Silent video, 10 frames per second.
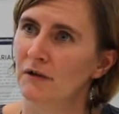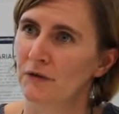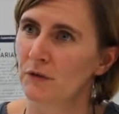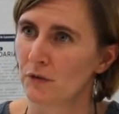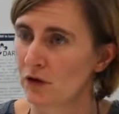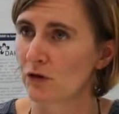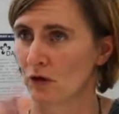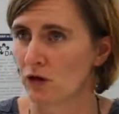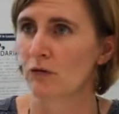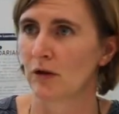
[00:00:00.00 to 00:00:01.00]
through
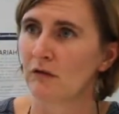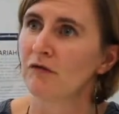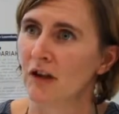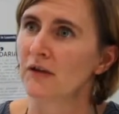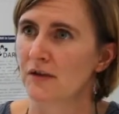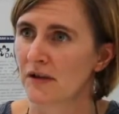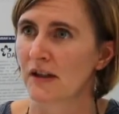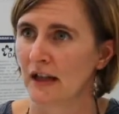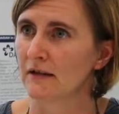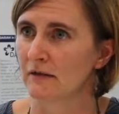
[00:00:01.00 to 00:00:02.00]
structural
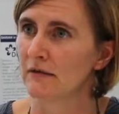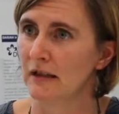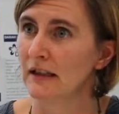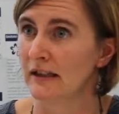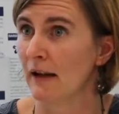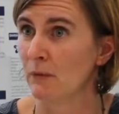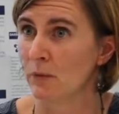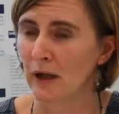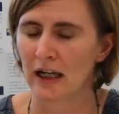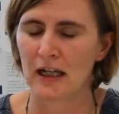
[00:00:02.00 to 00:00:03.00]
funds that in that
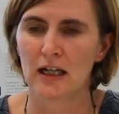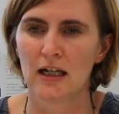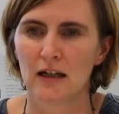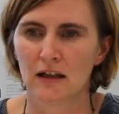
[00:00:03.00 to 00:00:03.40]
way